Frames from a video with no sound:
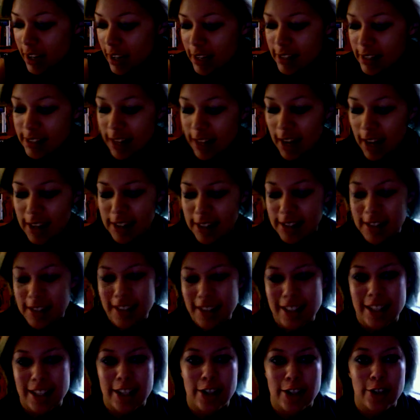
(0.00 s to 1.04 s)
Tasty
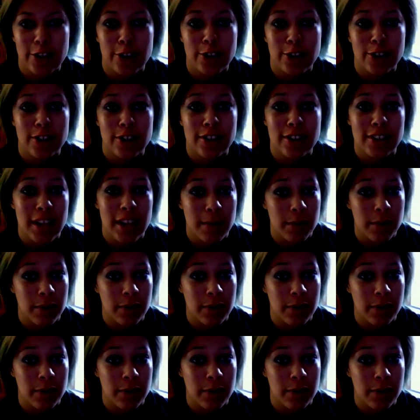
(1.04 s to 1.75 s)
Tender Salmon